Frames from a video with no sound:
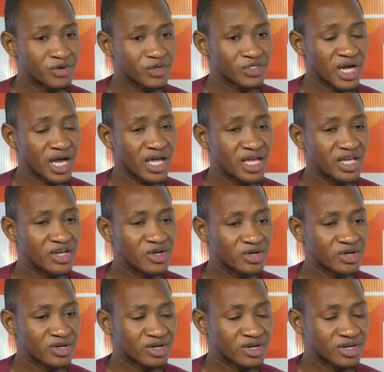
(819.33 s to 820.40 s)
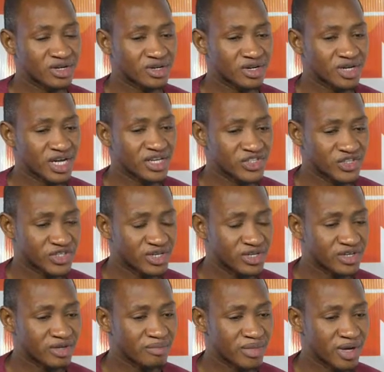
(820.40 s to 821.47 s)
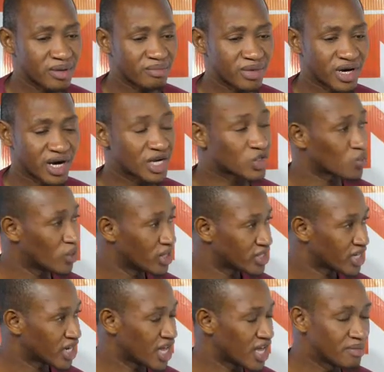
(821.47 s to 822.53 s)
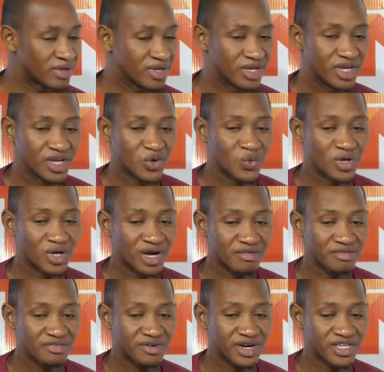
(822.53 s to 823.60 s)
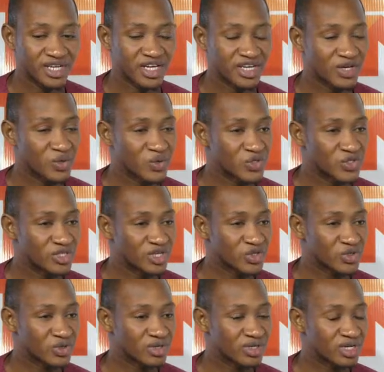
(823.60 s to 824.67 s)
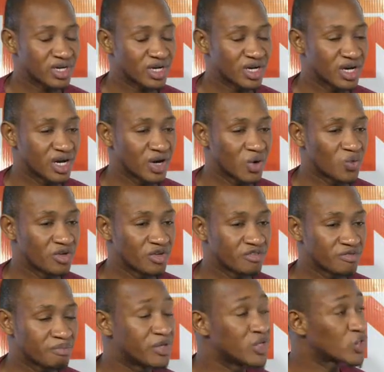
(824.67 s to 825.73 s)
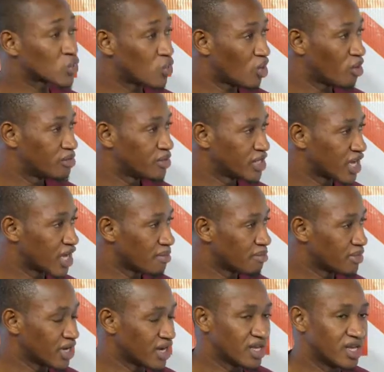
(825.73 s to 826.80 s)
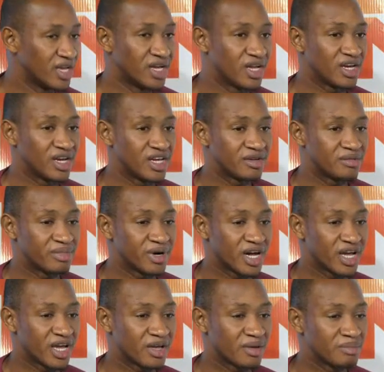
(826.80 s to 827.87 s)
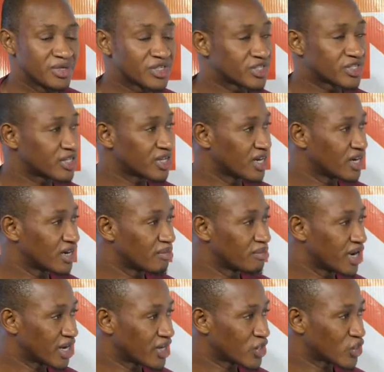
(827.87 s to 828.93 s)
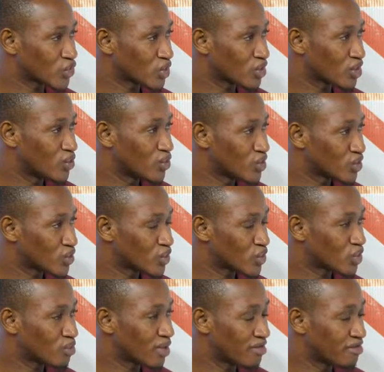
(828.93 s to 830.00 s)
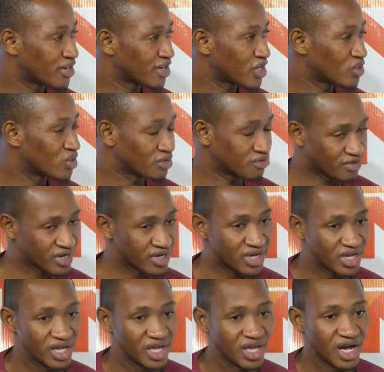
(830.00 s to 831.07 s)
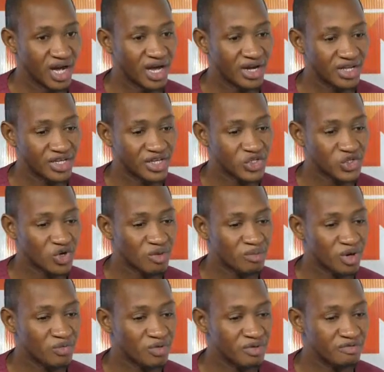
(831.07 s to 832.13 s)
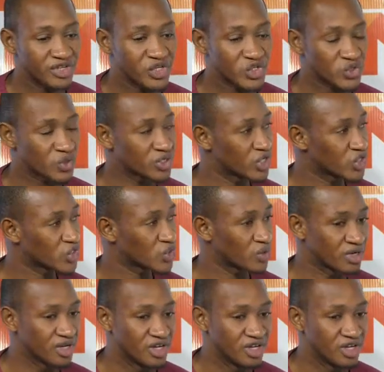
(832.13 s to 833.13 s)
course. I can still remember at one time we have had a negotiation with Peace Hub the Gambia, led by Mr. Bakari Songo, who is also my very good friend. And he's come up with this suggestion